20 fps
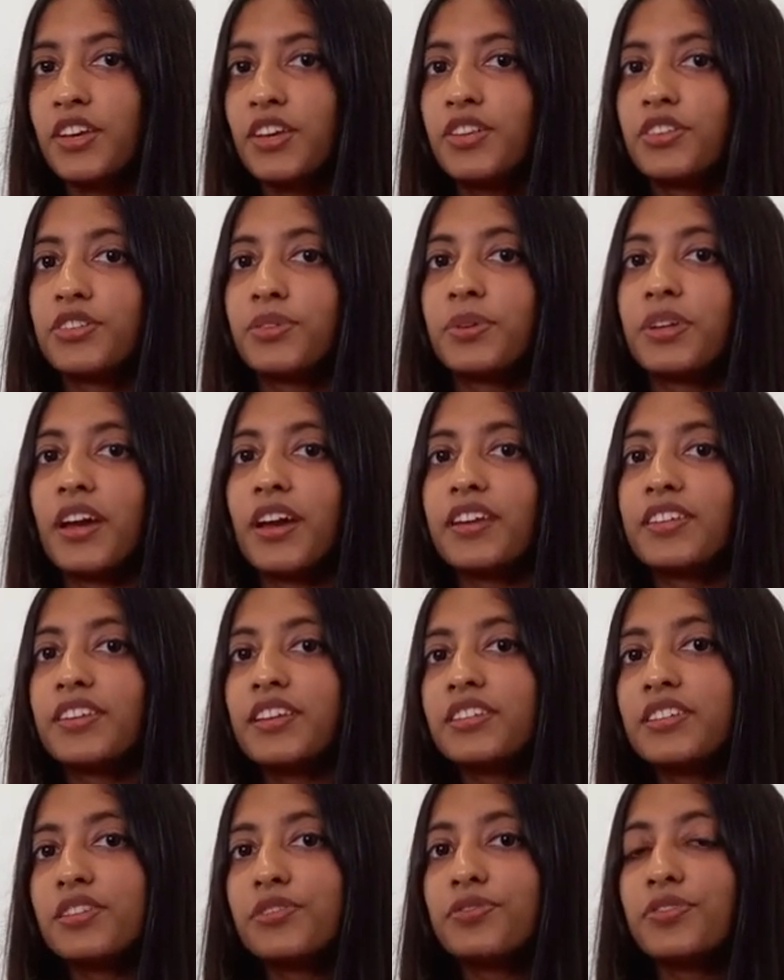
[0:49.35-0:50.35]
So we
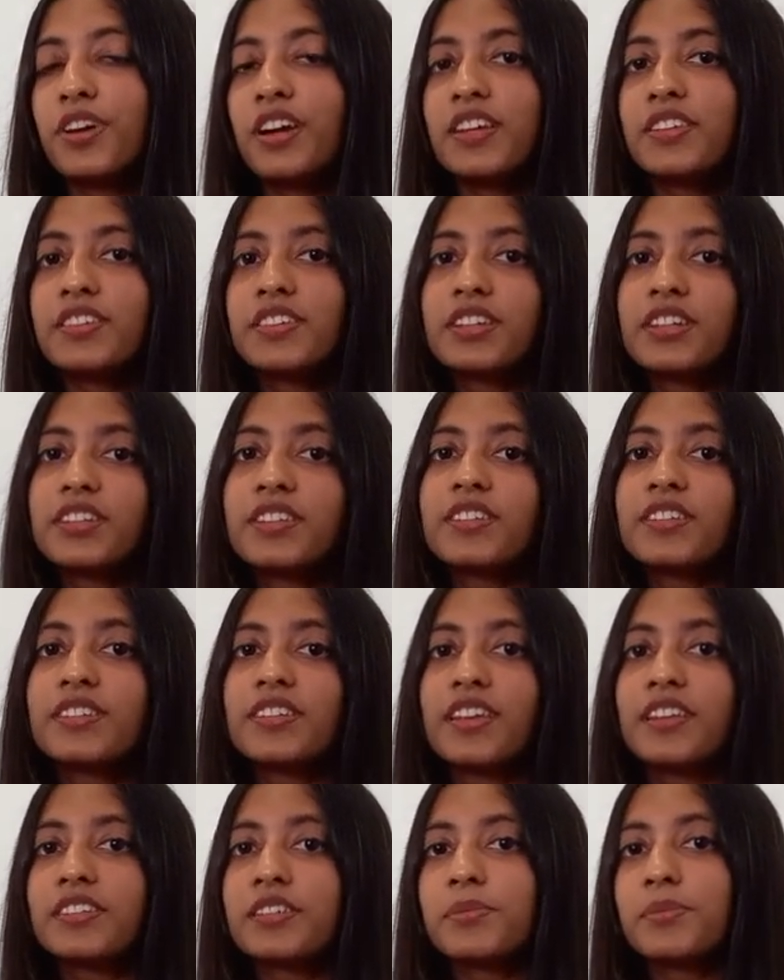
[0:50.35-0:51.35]
identify certain
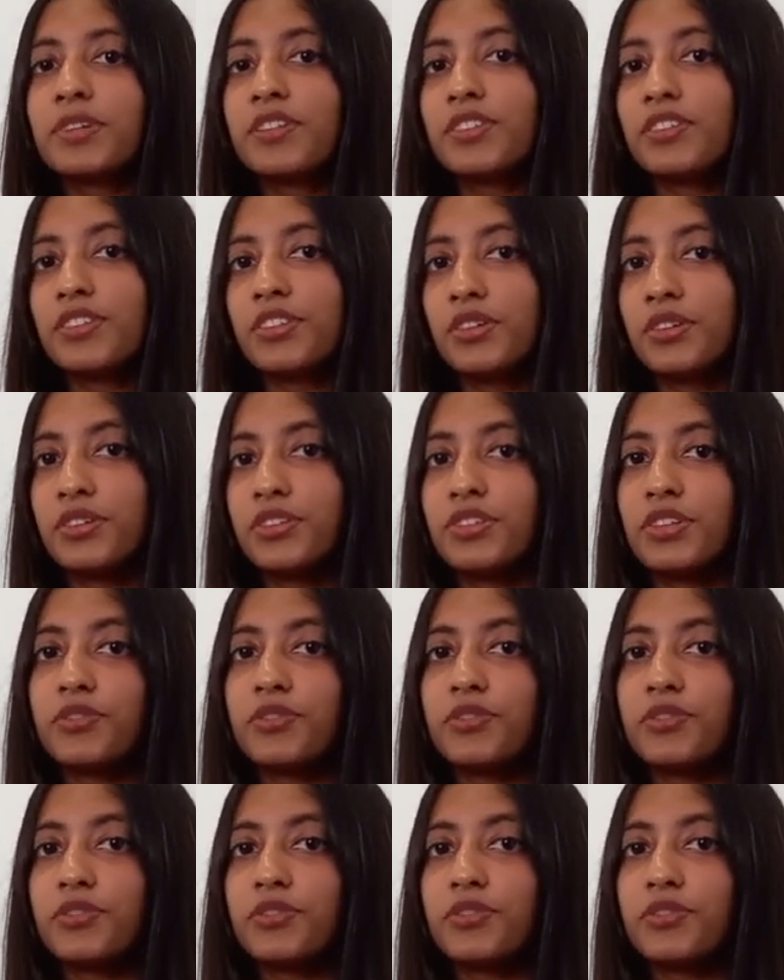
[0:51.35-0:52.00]
sentiments used,